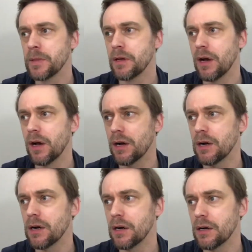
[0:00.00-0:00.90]

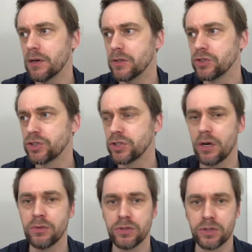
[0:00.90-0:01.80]

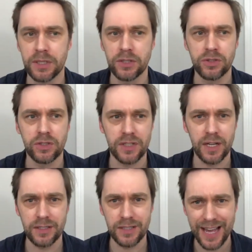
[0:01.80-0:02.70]
shown to
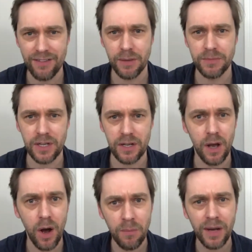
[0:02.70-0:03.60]
have them tell you,
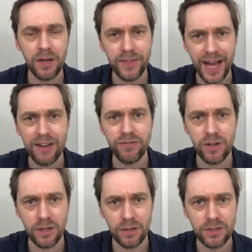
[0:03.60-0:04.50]
oh my God, that
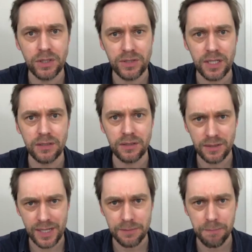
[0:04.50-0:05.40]
advert you did,
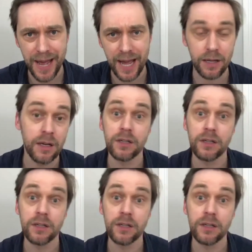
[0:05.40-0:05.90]
that's back.